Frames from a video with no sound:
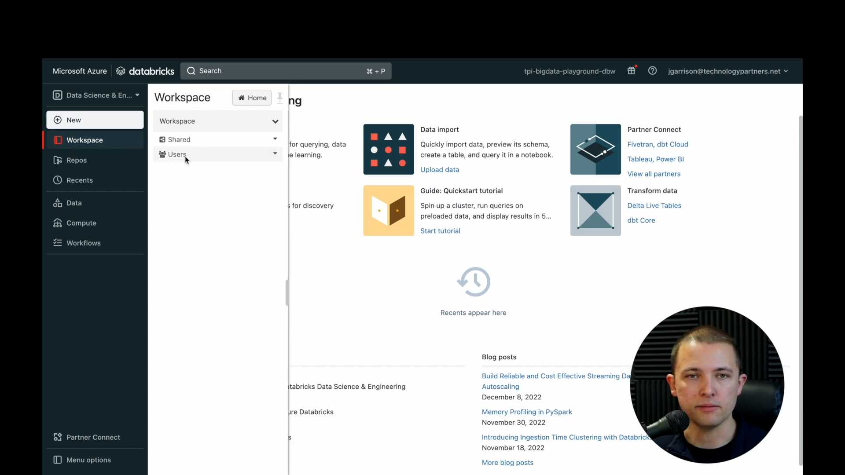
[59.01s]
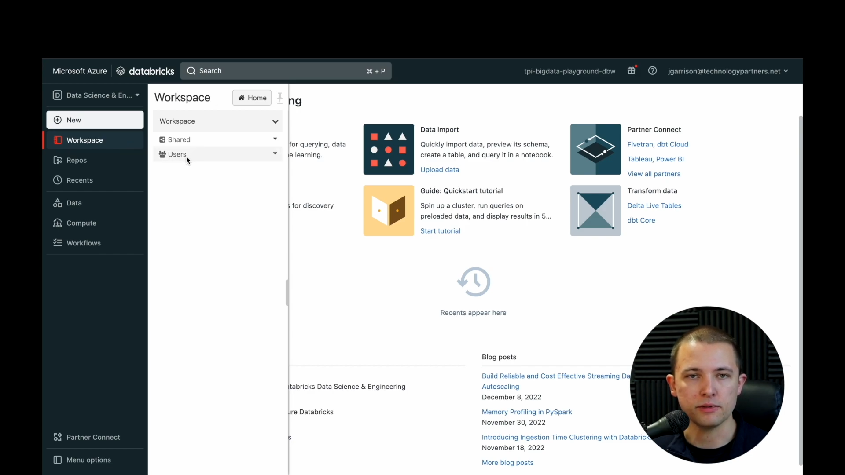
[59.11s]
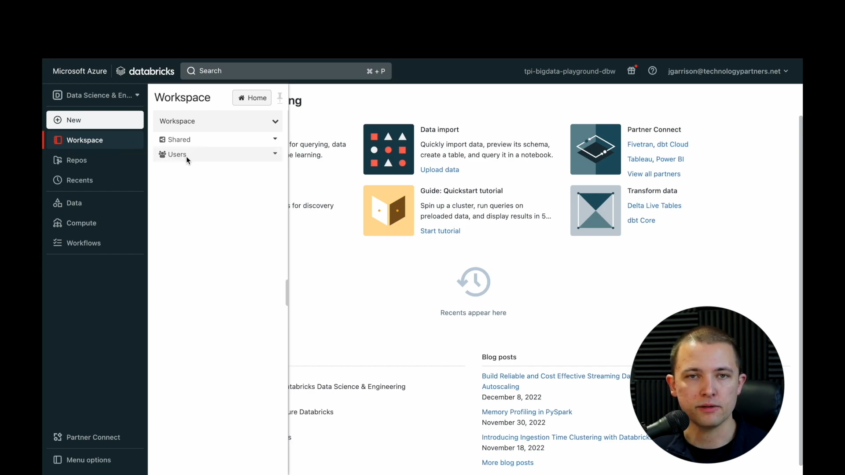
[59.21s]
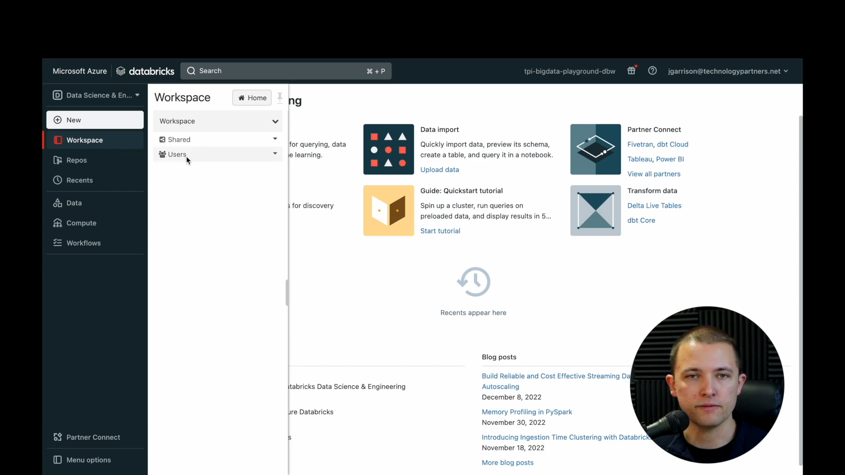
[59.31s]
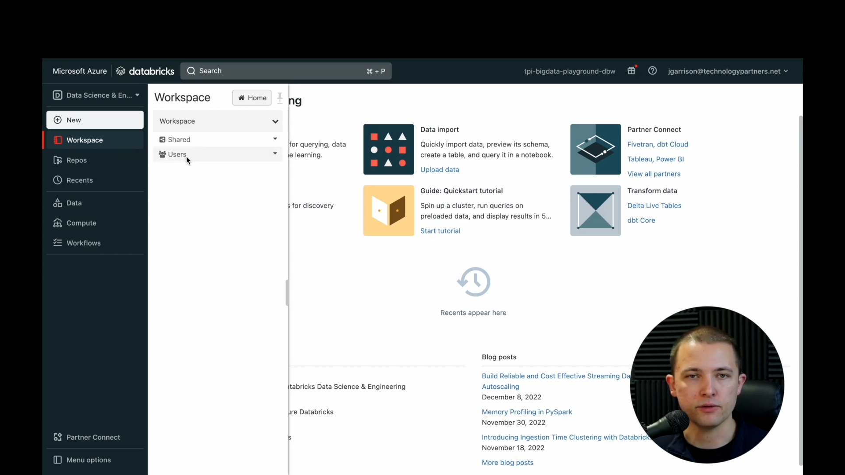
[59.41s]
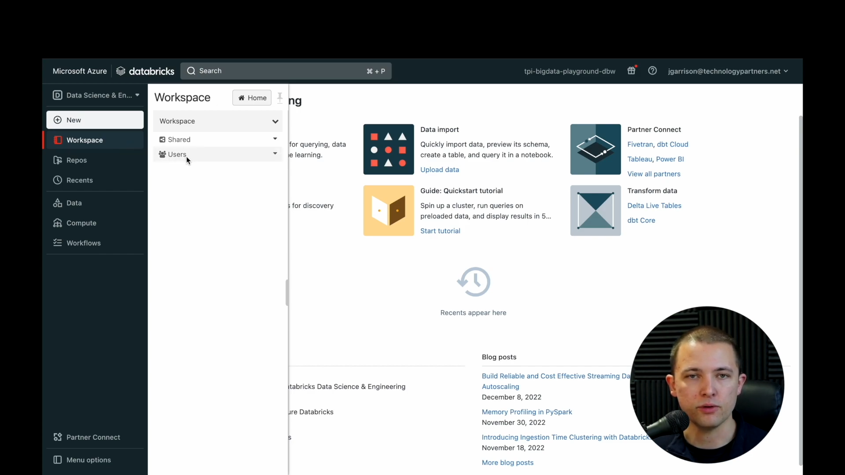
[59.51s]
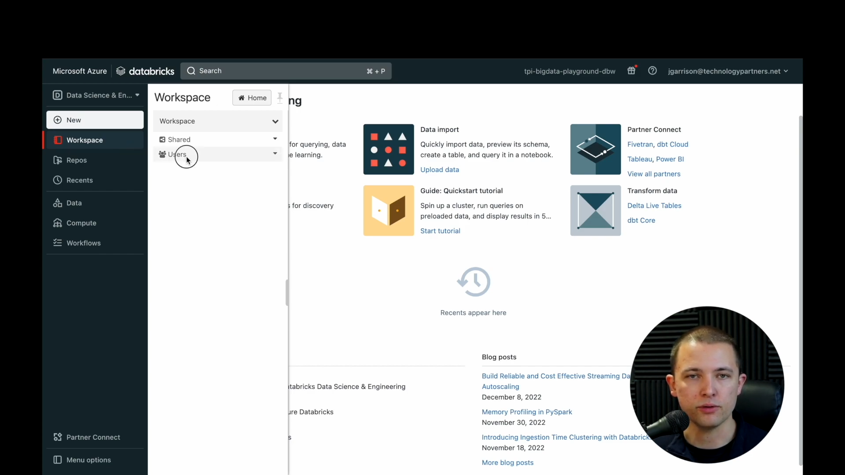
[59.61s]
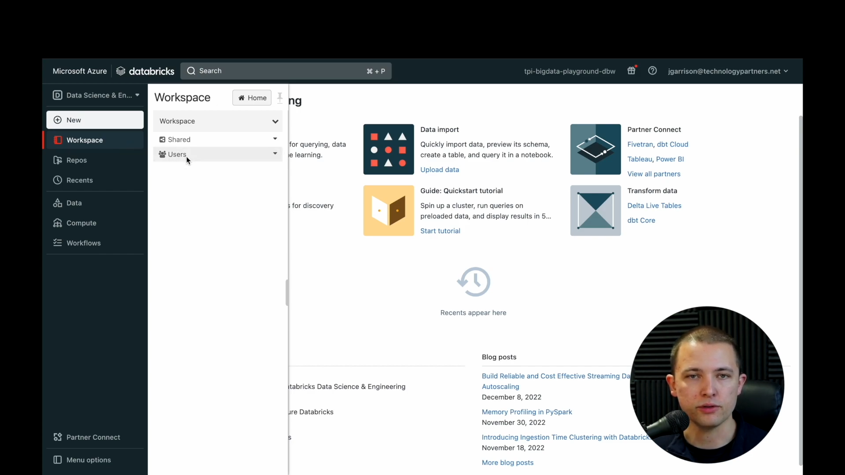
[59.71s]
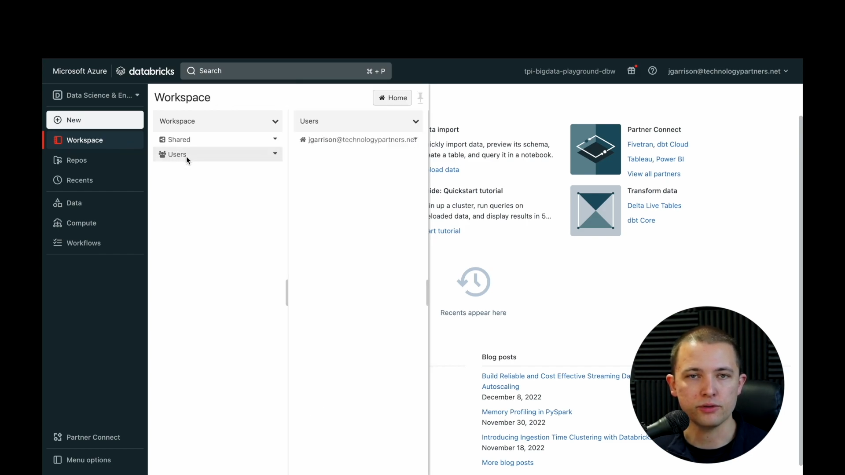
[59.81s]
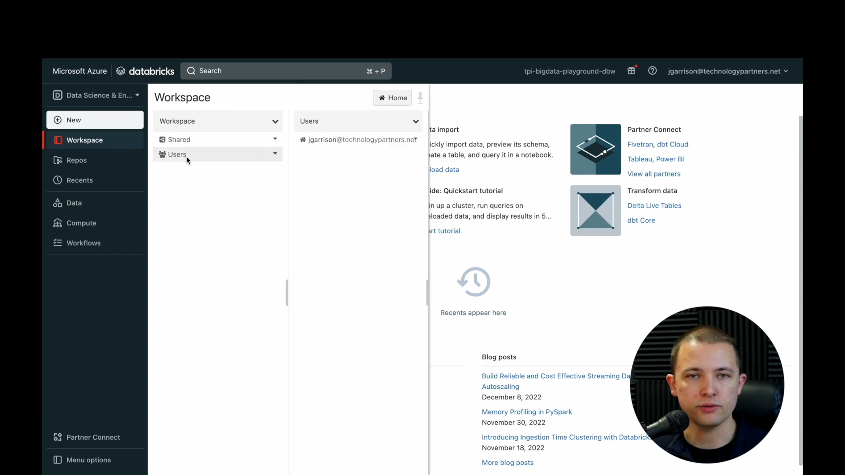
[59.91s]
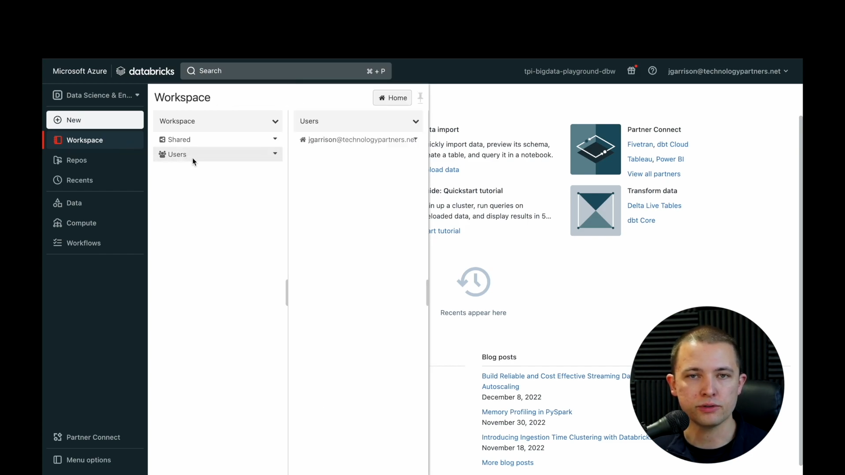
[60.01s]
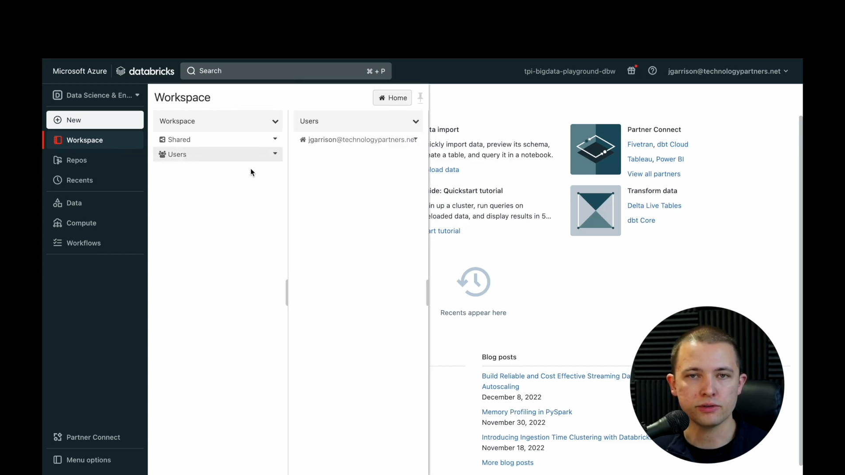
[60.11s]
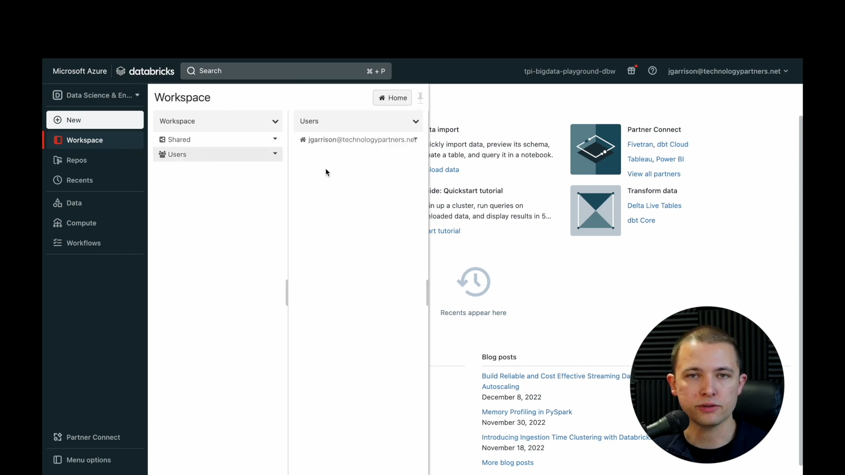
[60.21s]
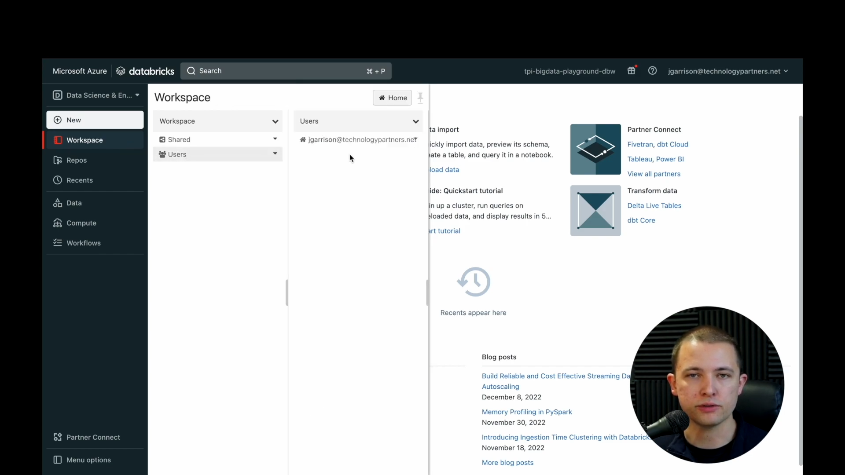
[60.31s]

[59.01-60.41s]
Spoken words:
If you go to Users,